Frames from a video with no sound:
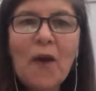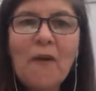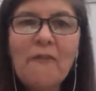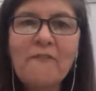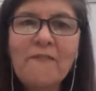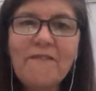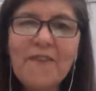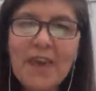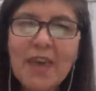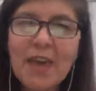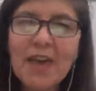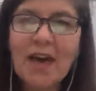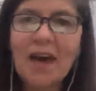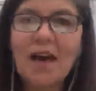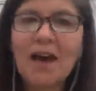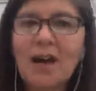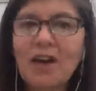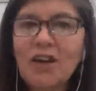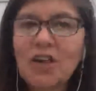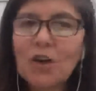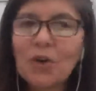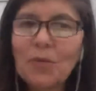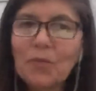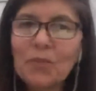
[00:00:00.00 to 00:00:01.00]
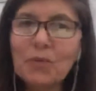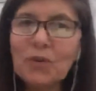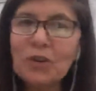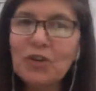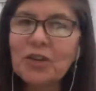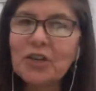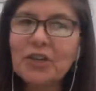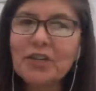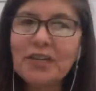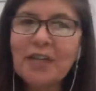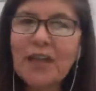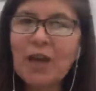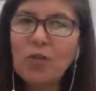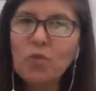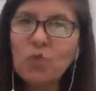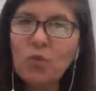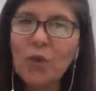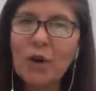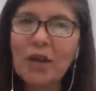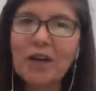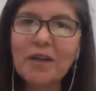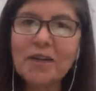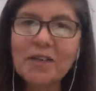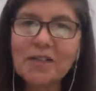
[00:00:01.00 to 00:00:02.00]
via computer
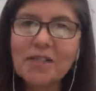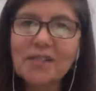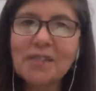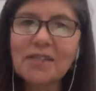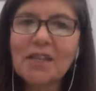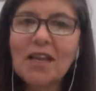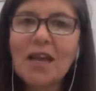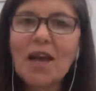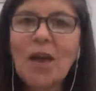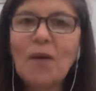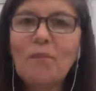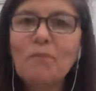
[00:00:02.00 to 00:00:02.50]
networks